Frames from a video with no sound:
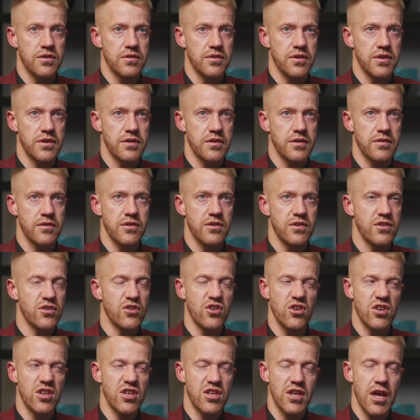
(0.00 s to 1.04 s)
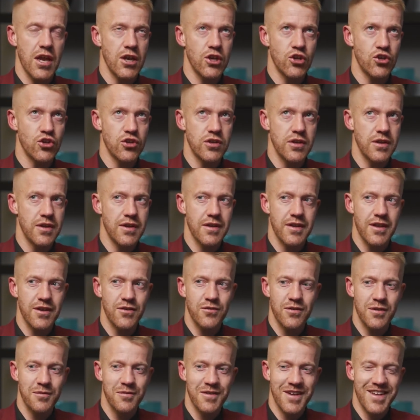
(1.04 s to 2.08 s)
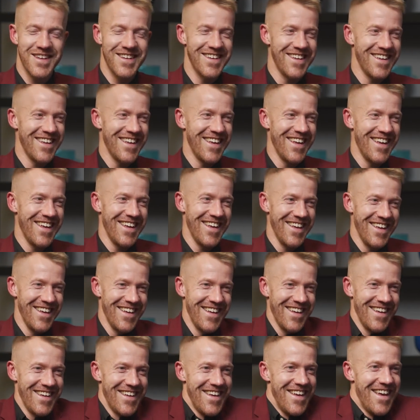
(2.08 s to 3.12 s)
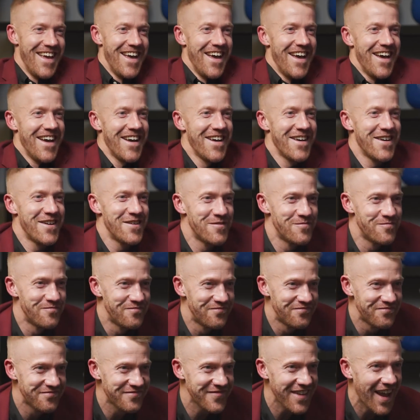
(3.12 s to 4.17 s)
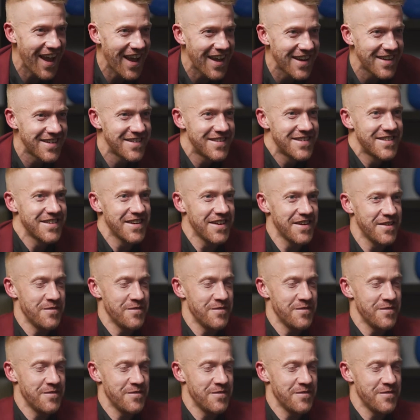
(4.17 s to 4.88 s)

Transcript: She's just attention seeking. That's what it was.